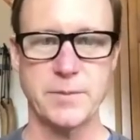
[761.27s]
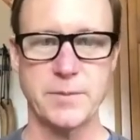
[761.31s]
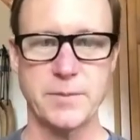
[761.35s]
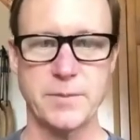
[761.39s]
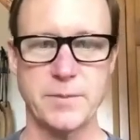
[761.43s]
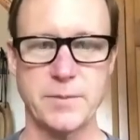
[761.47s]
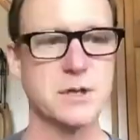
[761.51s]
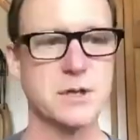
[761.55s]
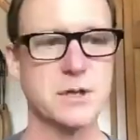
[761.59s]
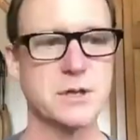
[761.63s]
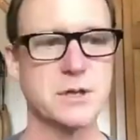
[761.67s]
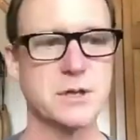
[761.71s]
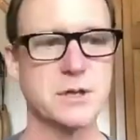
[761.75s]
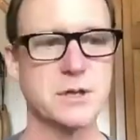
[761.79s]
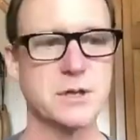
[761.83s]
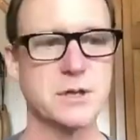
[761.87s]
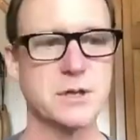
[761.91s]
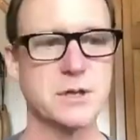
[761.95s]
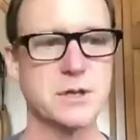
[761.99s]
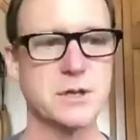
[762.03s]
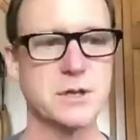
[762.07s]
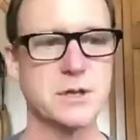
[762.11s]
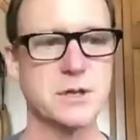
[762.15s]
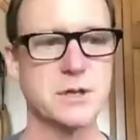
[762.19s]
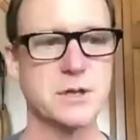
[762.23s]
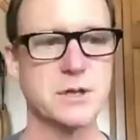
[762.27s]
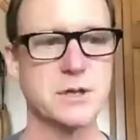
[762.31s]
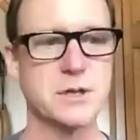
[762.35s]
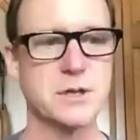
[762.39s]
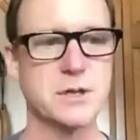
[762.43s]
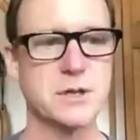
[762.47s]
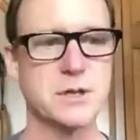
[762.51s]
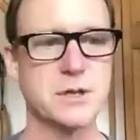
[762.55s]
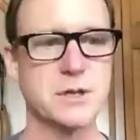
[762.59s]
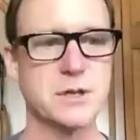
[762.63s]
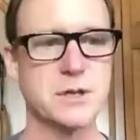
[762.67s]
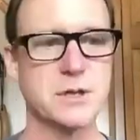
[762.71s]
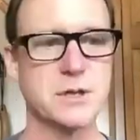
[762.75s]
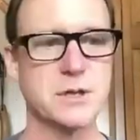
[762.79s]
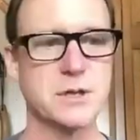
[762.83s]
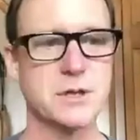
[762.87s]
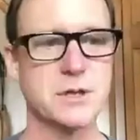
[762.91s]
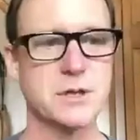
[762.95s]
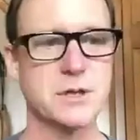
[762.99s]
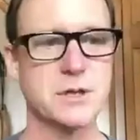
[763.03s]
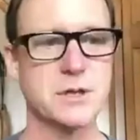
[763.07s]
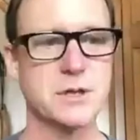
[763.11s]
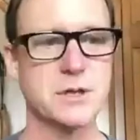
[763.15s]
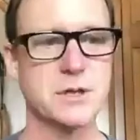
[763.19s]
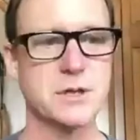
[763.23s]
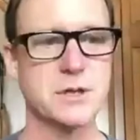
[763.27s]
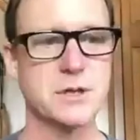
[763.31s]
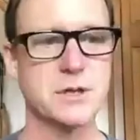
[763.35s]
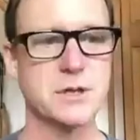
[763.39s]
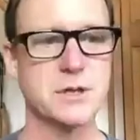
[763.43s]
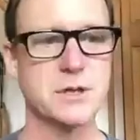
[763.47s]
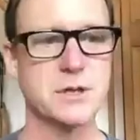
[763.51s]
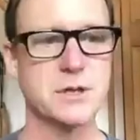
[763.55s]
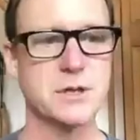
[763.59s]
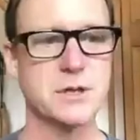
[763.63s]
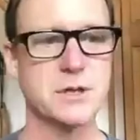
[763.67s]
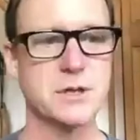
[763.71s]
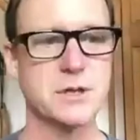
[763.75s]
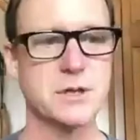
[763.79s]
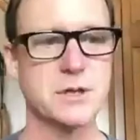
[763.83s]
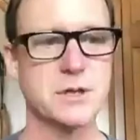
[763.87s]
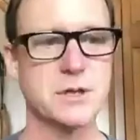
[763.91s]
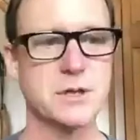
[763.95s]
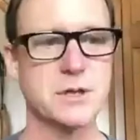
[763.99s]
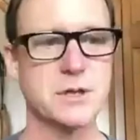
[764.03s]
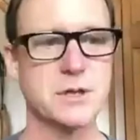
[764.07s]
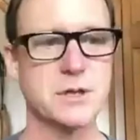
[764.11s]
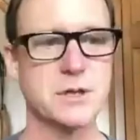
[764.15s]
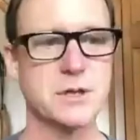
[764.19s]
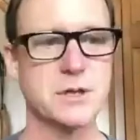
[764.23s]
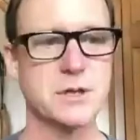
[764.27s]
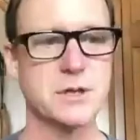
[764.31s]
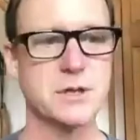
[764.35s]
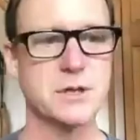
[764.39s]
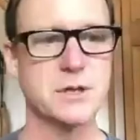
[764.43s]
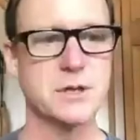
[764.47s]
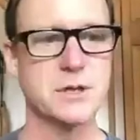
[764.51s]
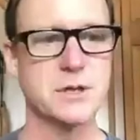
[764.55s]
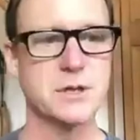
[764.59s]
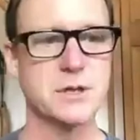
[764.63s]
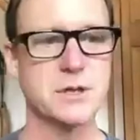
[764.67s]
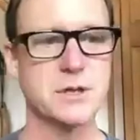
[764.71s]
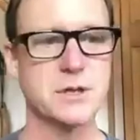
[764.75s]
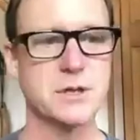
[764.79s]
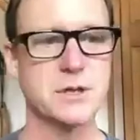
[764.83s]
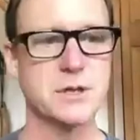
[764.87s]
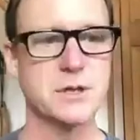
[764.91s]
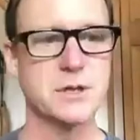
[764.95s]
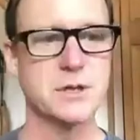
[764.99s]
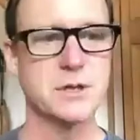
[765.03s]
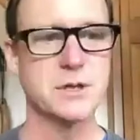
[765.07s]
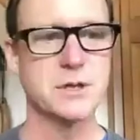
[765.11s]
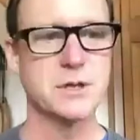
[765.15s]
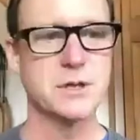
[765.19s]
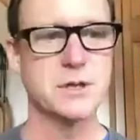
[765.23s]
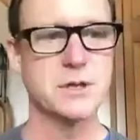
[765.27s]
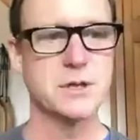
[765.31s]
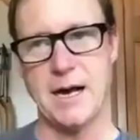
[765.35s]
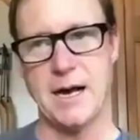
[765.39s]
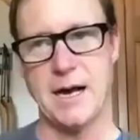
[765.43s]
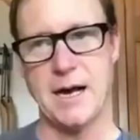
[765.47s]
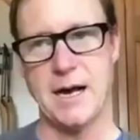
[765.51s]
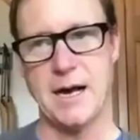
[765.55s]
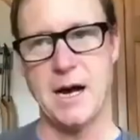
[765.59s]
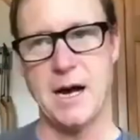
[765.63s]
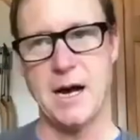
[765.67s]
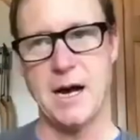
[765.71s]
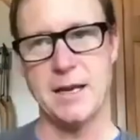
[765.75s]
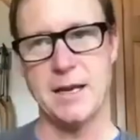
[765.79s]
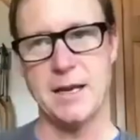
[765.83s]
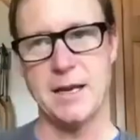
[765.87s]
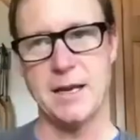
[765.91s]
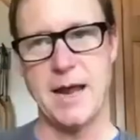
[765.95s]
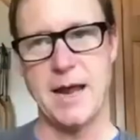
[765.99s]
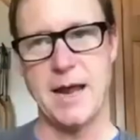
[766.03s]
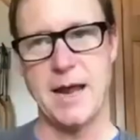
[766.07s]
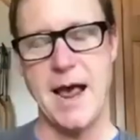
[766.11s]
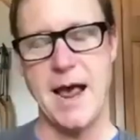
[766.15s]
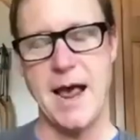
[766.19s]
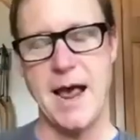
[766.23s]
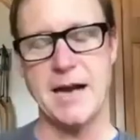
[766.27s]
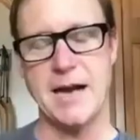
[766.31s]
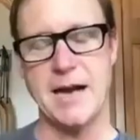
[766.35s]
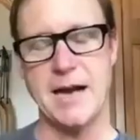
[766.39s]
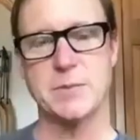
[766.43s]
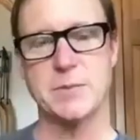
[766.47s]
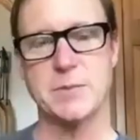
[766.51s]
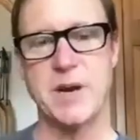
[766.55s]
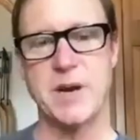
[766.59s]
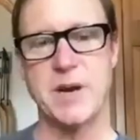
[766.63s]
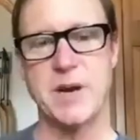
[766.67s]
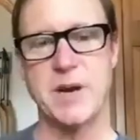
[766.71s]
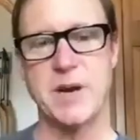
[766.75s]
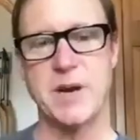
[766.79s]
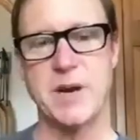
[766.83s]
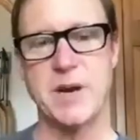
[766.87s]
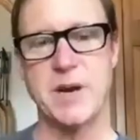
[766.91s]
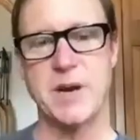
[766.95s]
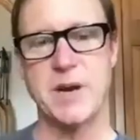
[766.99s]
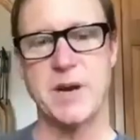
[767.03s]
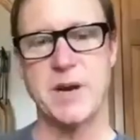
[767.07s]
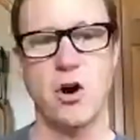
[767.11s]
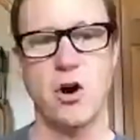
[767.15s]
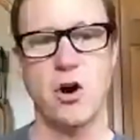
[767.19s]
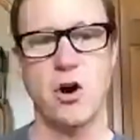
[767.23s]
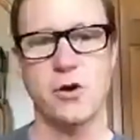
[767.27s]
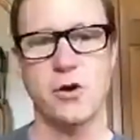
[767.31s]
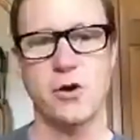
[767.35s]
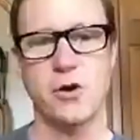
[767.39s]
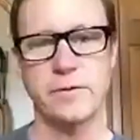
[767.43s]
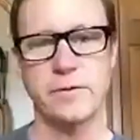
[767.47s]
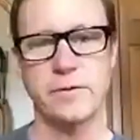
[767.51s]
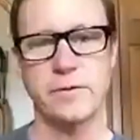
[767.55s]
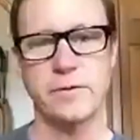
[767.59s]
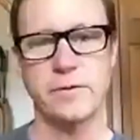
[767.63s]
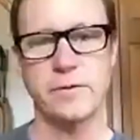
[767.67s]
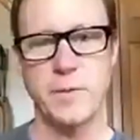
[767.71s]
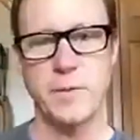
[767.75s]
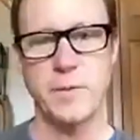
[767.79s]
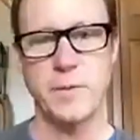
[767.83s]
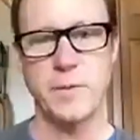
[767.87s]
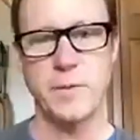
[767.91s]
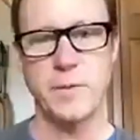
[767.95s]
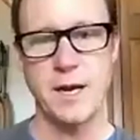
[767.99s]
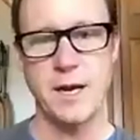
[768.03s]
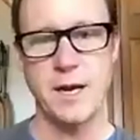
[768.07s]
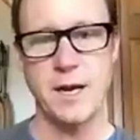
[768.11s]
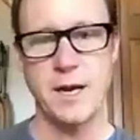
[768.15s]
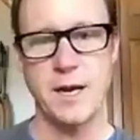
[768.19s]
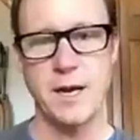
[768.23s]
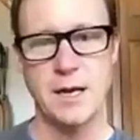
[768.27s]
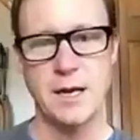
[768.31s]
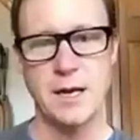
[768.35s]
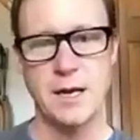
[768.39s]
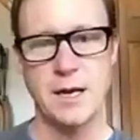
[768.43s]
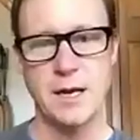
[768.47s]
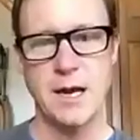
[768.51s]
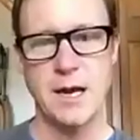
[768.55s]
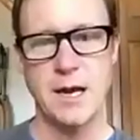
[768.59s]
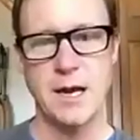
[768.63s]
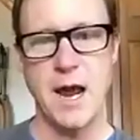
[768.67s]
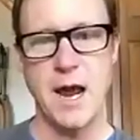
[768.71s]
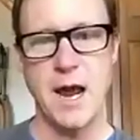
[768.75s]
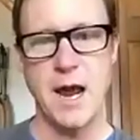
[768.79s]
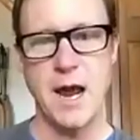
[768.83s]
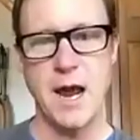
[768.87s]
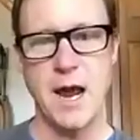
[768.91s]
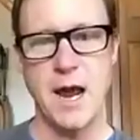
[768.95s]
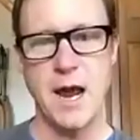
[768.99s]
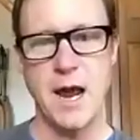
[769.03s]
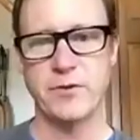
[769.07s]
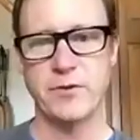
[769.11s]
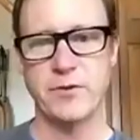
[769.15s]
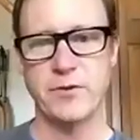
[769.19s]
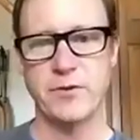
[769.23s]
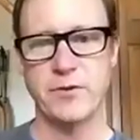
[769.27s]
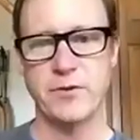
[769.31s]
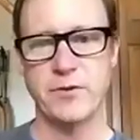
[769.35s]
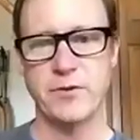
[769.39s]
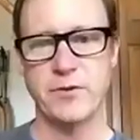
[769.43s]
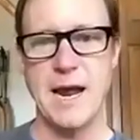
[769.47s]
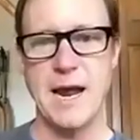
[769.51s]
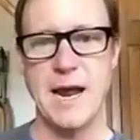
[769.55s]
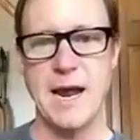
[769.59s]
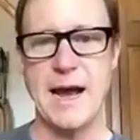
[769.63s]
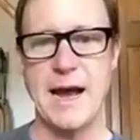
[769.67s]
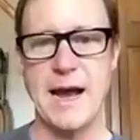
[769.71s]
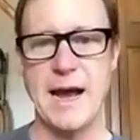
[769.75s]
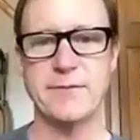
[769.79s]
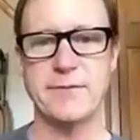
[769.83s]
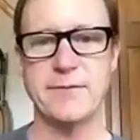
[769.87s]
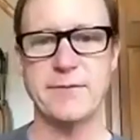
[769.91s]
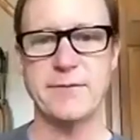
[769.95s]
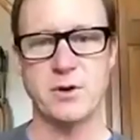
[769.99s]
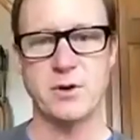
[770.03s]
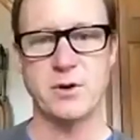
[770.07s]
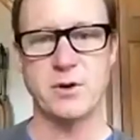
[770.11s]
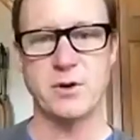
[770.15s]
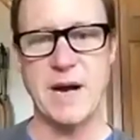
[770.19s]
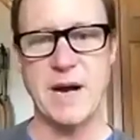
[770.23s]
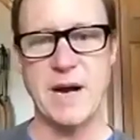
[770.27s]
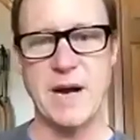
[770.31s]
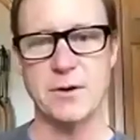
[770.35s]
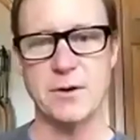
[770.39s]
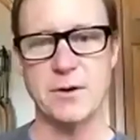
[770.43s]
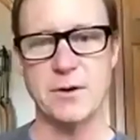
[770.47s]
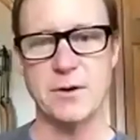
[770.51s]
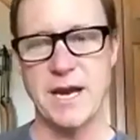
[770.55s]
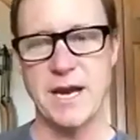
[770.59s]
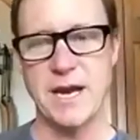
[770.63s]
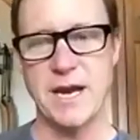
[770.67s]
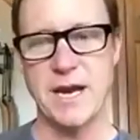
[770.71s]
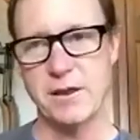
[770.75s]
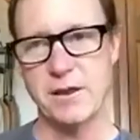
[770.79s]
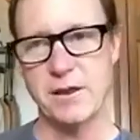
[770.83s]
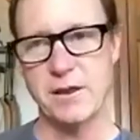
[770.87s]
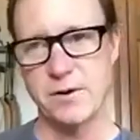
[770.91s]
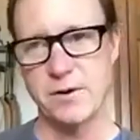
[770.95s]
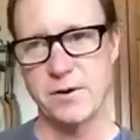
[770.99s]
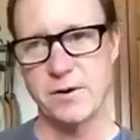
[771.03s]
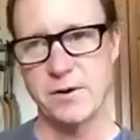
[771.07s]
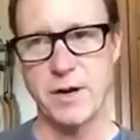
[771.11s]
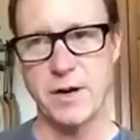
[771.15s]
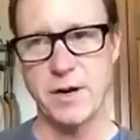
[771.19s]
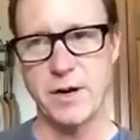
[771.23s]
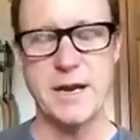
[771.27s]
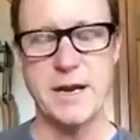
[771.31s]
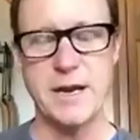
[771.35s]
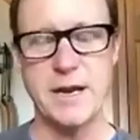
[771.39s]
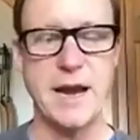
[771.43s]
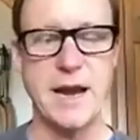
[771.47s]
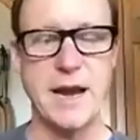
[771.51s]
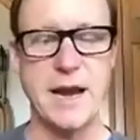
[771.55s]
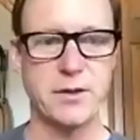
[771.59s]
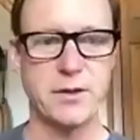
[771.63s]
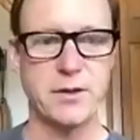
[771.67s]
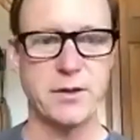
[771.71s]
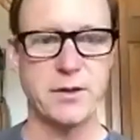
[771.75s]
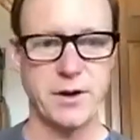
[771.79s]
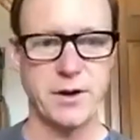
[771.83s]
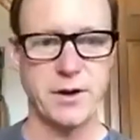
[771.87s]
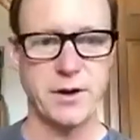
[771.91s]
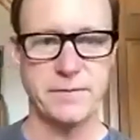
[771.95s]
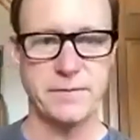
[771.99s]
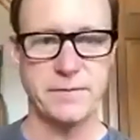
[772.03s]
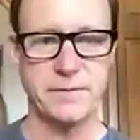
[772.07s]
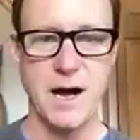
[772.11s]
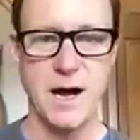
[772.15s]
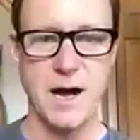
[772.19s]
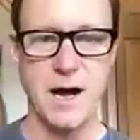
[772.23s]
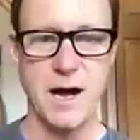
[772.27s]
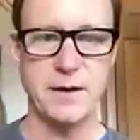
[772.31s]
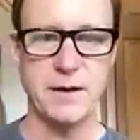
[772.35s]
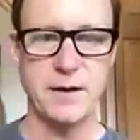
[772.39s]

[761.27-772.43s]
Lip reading: So I was quite happy with that milestone. And then it got exponentially harder for me every day after about day 30, day 35.